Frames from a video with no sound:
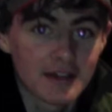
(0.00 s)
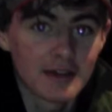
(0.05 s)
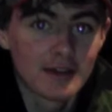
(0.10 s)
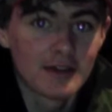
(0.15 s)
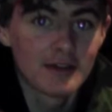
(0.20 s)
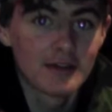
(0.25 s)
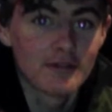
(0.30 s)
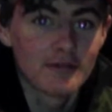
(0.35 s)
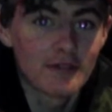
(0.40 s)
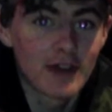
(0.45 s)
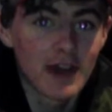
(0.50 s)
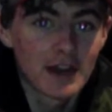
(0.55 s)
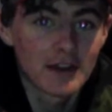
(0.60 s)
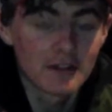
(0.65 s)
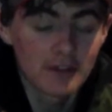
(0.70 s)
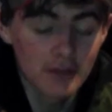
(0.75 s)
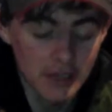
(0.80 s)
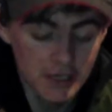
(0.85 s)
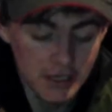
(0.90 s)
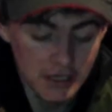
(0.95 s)

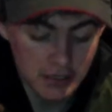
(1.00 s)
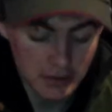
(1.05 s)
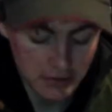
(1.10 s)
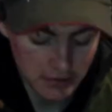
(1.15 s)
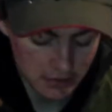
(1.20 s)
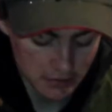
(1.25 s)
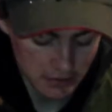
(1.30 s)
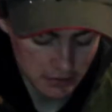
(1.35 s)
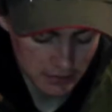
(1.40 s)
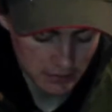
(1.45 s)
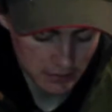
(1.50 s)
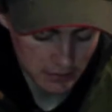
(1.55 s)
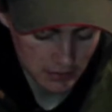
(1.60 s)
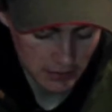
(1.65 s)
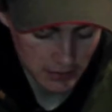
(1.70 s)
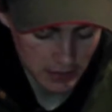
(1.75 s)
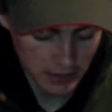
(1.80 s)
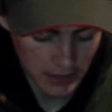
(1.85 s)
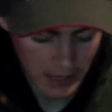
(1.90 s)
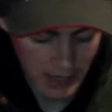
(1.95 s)
finally,
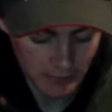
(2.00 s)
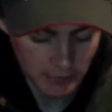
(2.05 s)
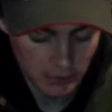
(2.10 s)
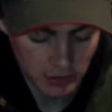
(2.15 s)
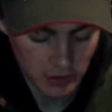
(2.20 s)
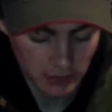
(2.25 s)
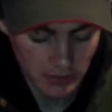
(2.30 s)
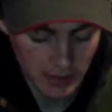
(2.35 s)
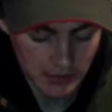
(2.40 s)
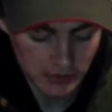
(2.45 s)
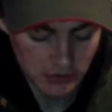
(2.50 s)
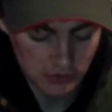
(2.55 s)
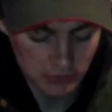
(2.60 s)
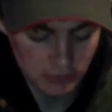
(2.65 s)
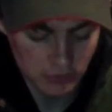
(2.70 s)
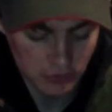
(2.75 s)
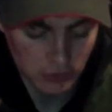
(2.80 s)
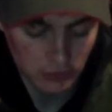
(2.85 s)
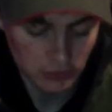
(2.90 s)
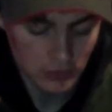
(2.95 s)
I'm going to add some
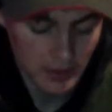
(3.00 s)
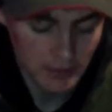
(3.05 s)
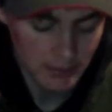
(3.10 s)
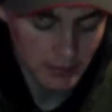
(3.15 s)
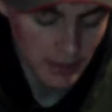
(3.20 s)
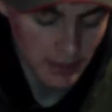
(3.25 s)
bloodworm